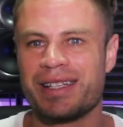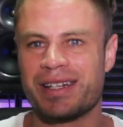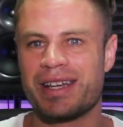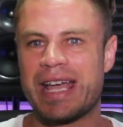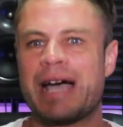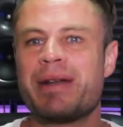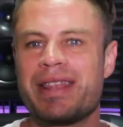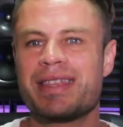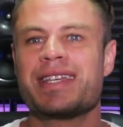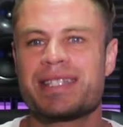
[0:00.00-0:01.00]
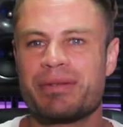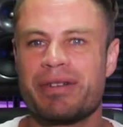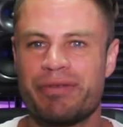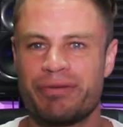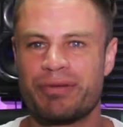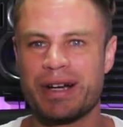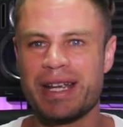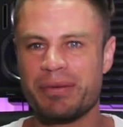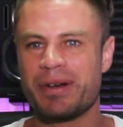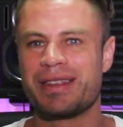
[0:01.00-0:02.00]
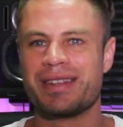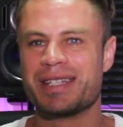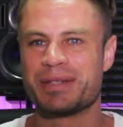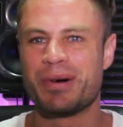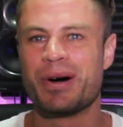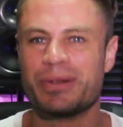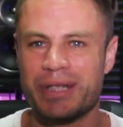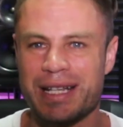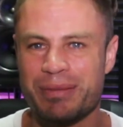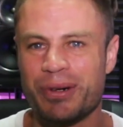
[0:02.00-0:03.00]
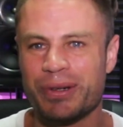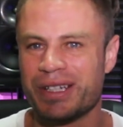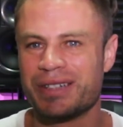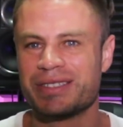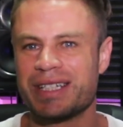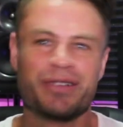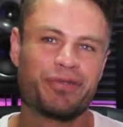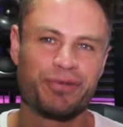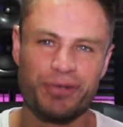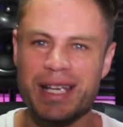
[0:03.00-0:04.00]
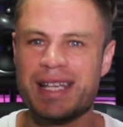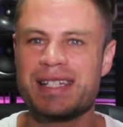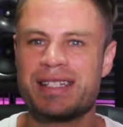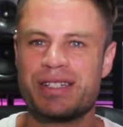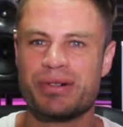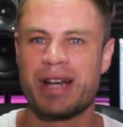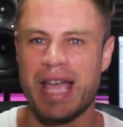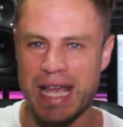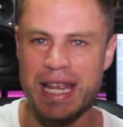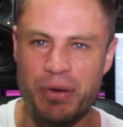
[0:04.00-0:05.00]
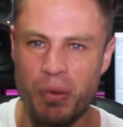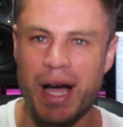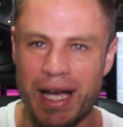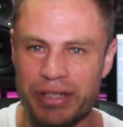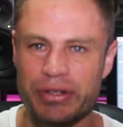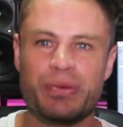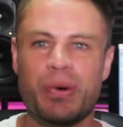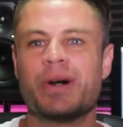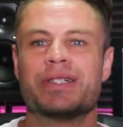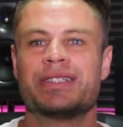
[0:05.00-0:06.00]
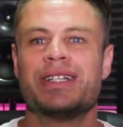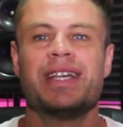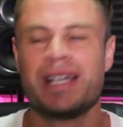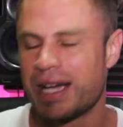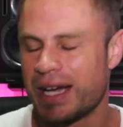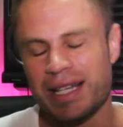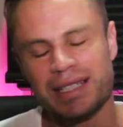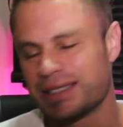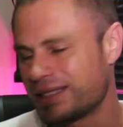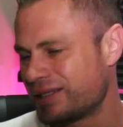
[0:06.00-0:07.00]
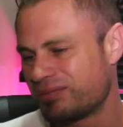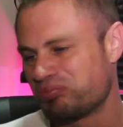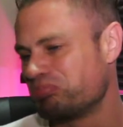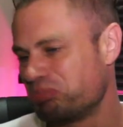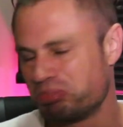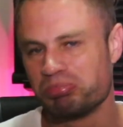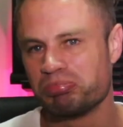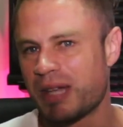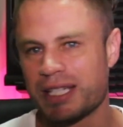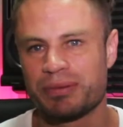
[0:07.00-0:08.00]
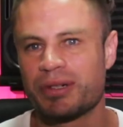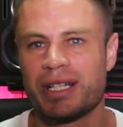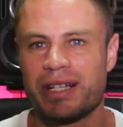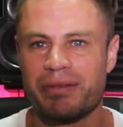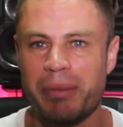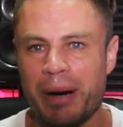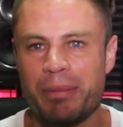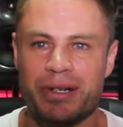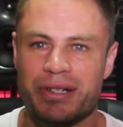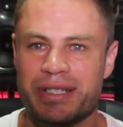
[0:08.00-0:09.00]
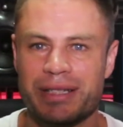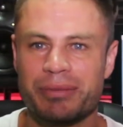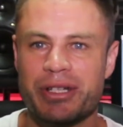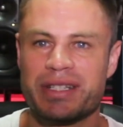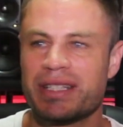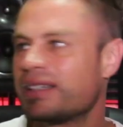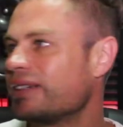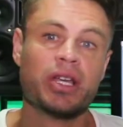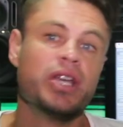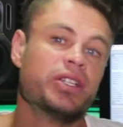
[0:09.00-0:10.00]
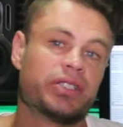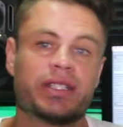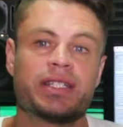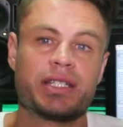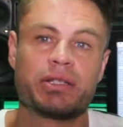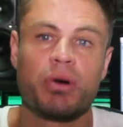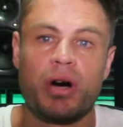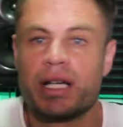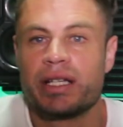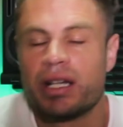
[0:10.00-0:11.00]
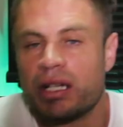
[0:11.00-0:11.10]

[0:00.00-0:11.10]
How many things are we free with in this world anymore? You know what I'm saying? You're free to do it any way you want. And that's what I love about producing music. So this is why,